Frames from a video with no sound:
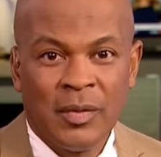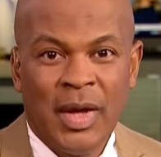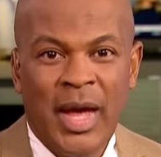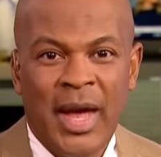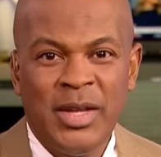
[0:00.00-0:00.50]

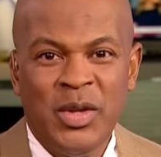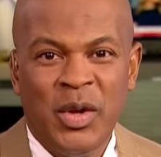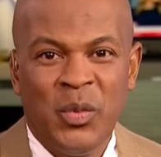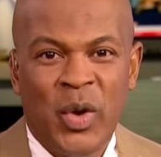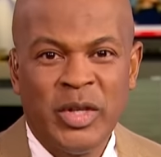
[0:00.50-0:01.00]
And you
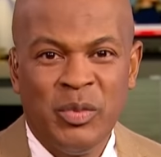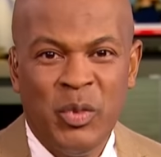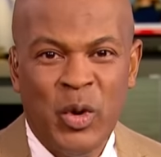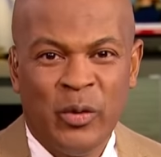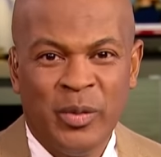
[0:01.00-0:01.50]
can watch
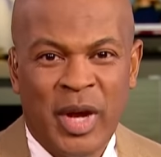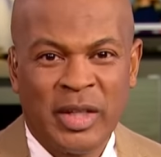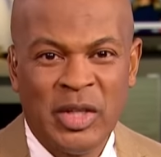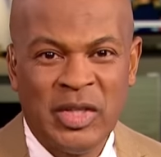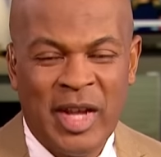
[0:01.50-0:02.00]
more from
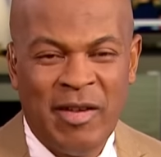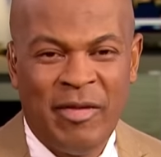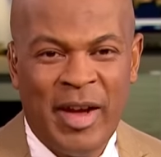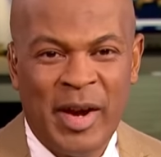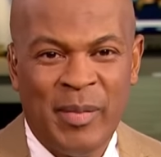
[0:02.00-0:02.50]
Dr.
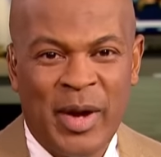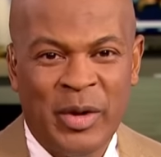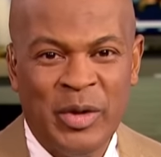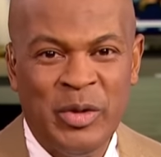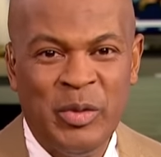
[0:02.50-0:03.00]
Sapphire about
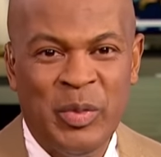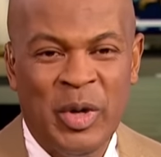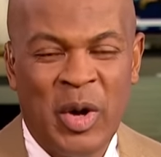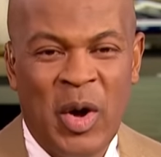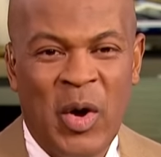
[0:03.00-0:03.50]
her new
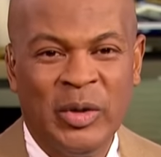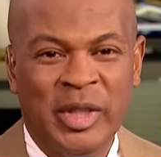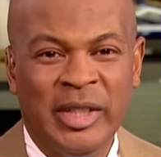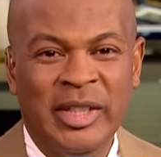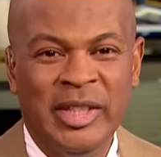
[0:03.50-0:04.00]
book
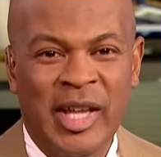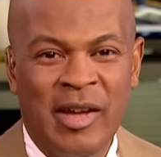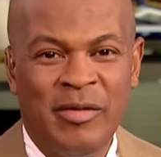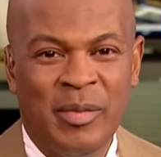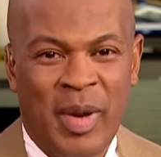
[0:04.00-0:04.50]
called
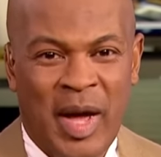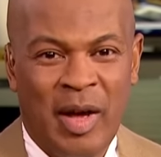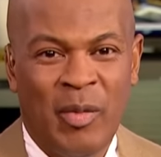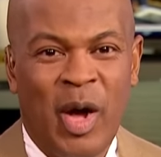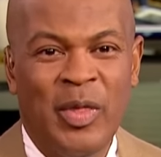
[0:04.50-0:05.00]
Love
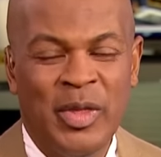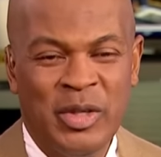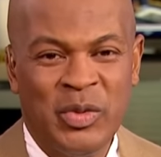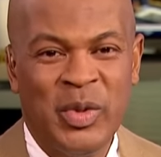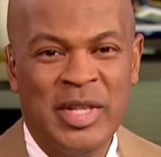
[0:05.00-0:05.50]
Mom on
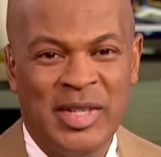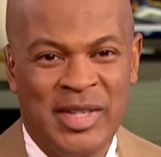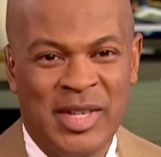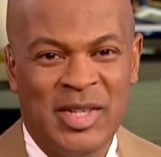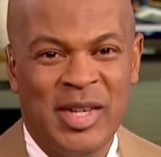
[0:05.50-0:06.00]
this week's
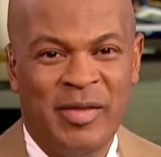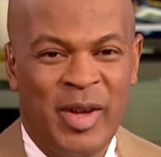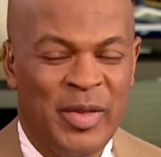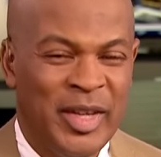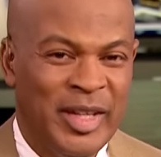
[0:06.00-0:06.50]
edition of
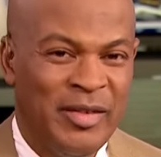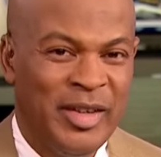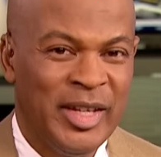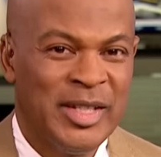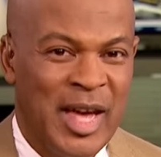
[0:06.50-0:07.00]
Healthy
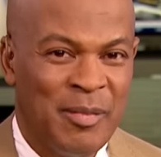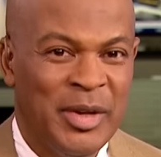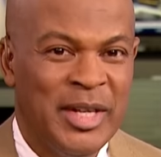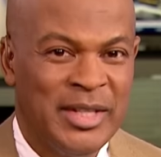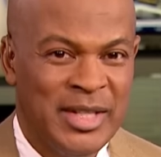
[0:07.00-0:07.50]
Living. It's
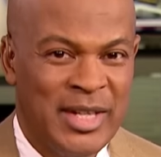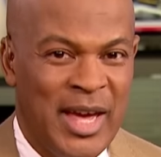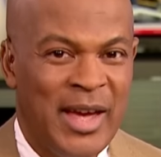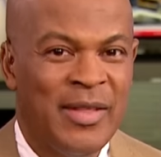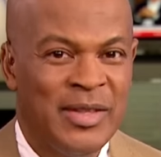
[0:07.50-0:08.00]
happening
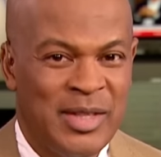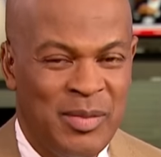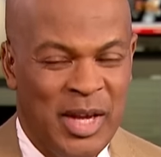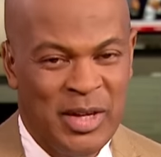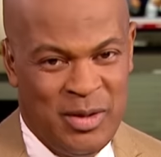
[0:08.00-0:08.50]
today on the
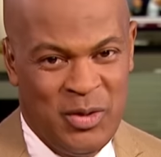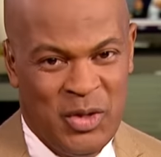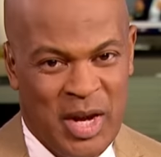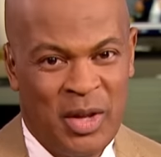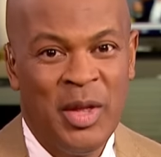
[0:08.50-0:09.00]
CBN News
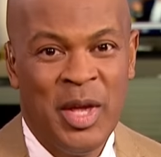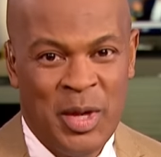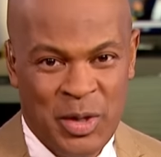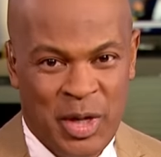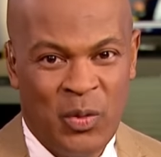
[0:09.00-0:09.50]
Channel.
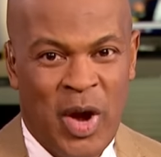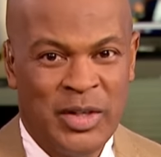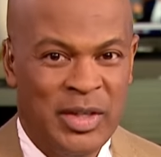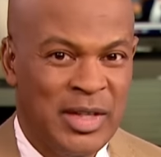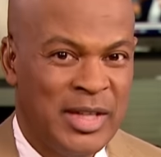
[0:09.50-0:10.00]
You can
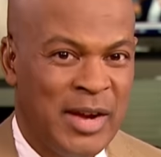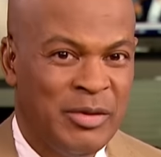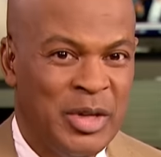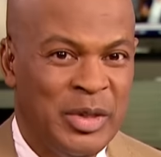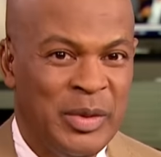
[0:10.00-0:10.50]
watch it this
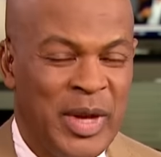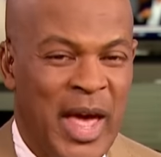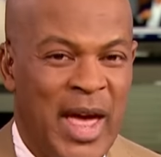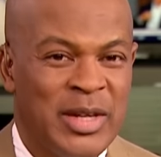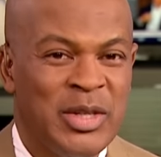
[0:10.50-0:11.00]
afternoon
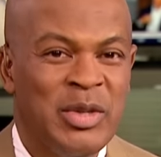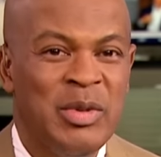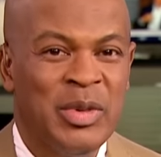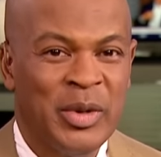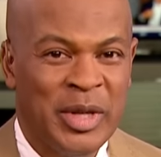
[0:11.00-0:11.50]
at
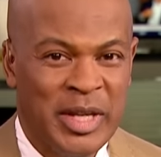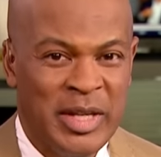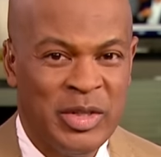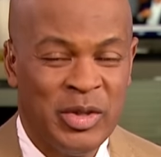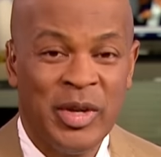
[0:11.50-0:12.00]
2:30
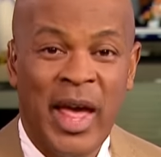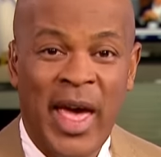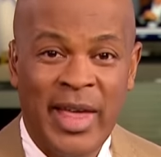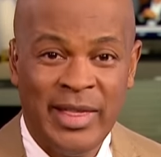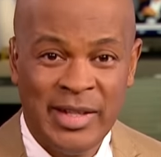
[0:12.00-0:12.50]
Eastern
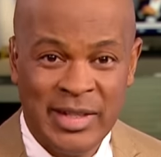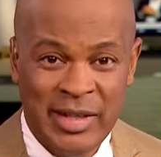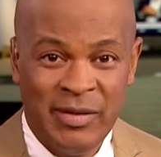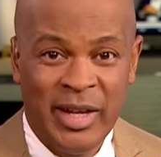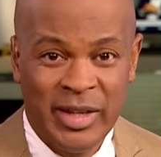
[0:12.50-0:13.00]
and this
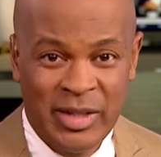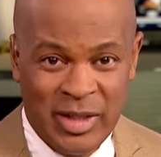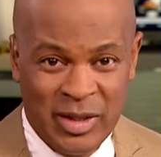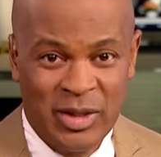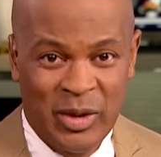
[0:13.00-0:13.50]
evening at
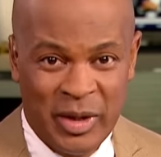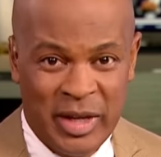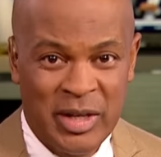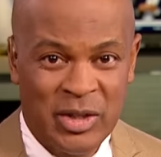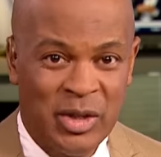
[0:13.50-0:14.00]
6:30
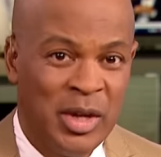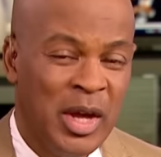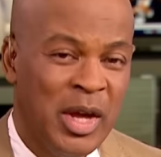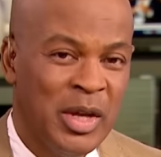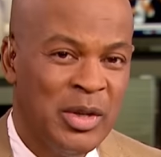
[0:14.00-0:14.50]
Eastern.
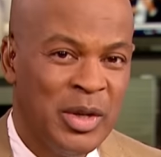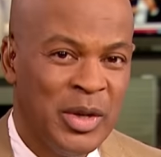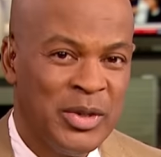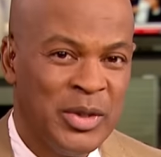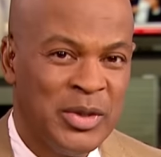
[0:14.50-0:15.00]
You
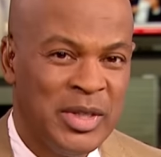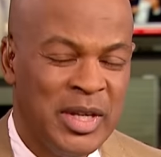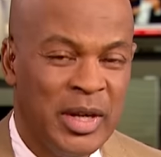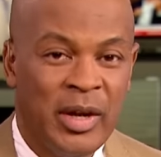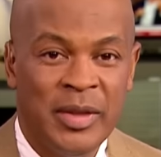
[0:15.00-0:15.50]
can also
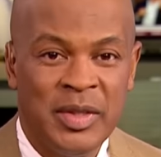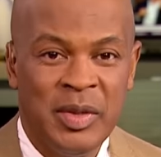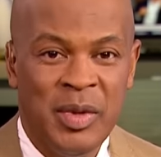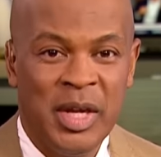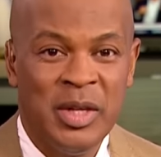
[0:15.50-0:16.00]
see it on the
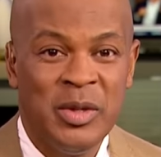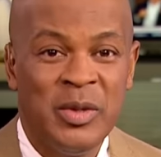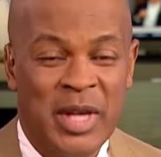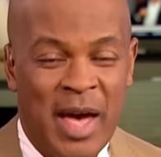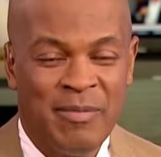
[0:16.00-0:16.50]
CBN
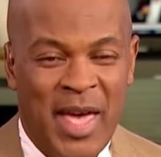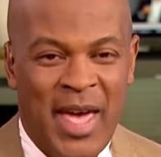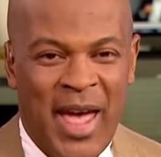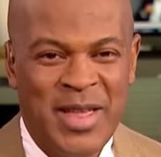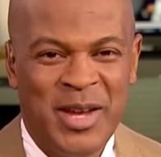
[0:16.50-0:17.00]
News app,
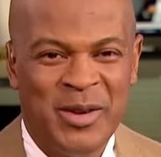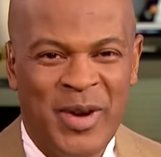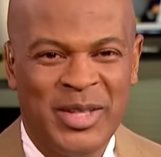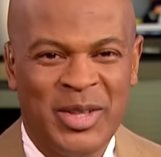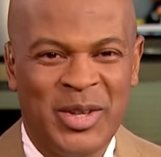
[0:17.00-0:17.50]
and you can
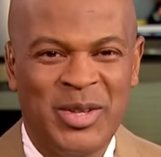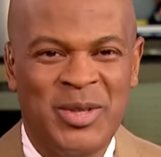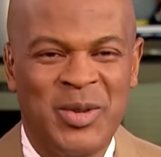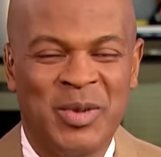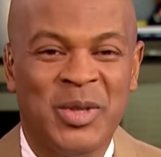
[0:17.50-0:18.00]
watch it on
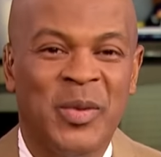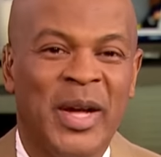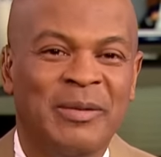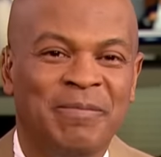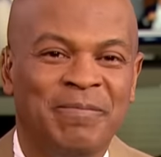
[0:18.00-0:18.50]
YouTube as well.